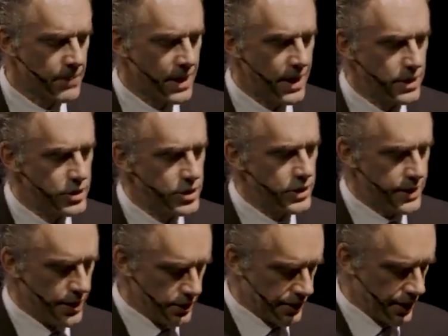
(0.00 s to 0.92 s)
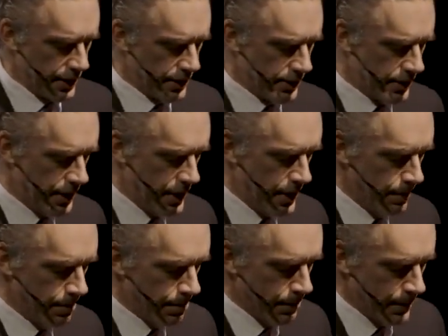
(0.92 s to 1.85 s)
And she tells Ellis,
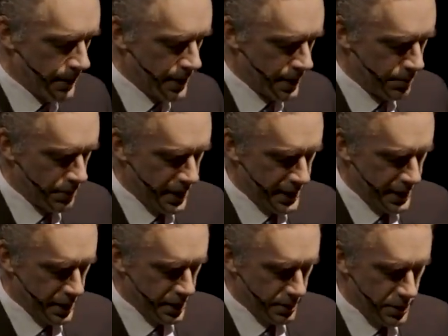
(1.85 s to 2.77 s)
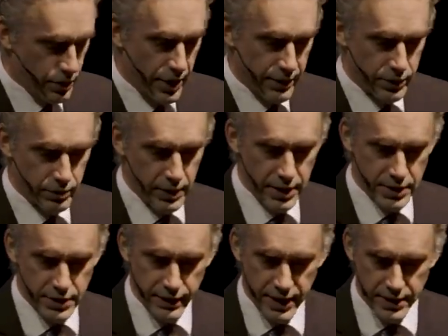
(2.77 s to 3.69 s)
in my kingdom, you have to run
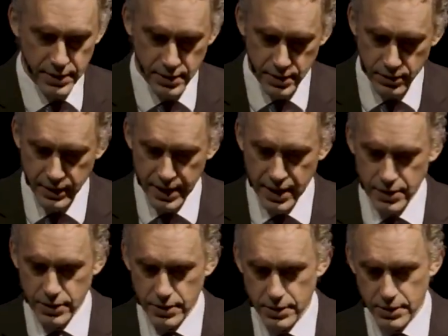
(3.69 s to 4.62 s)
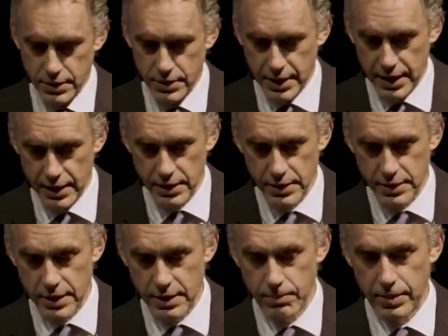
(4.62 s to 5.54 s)
as fast as you can just to stay in the
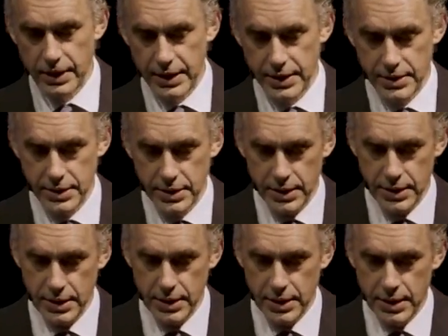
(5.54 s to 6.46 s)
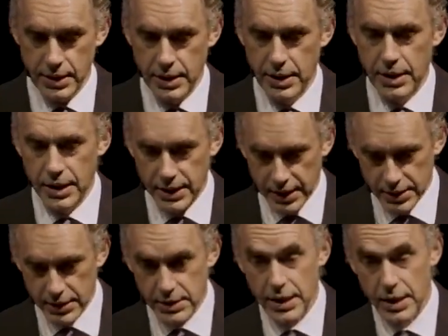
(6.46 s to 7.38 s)
same place. And
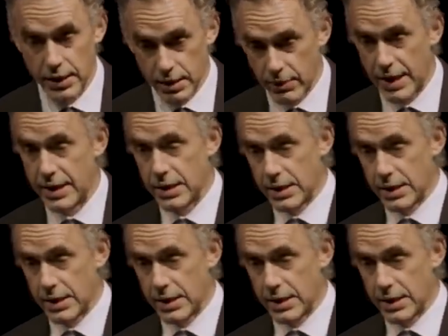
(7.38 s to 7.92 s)
that's exactly right.